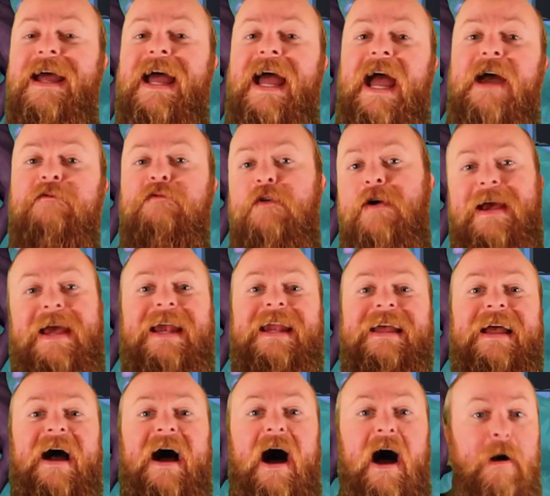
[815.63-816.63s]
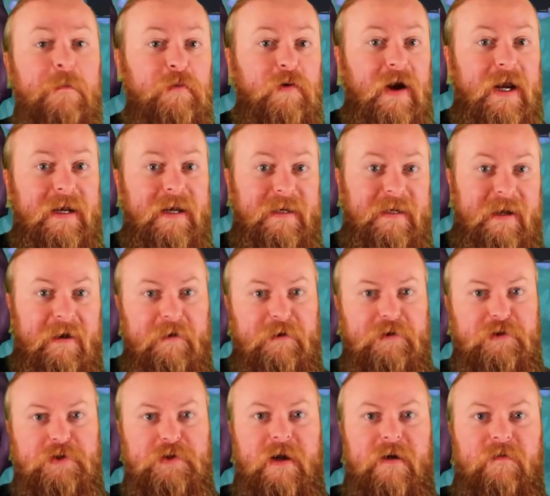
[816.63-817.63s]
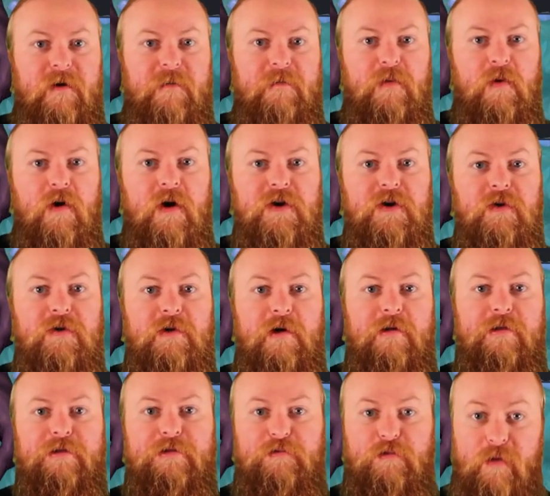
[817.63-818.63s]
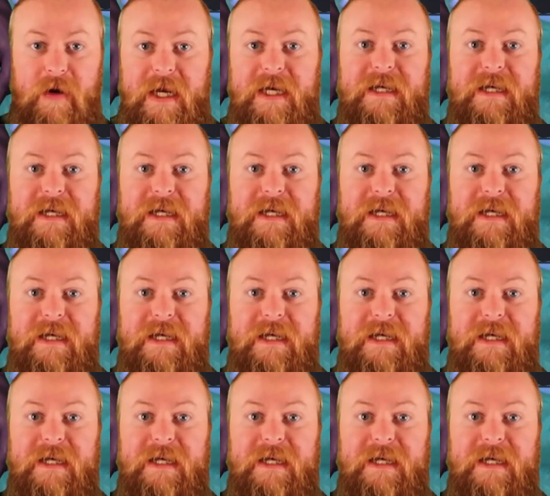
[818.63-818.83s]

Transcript: and for any upgraded characters you have on board, you'll deal 3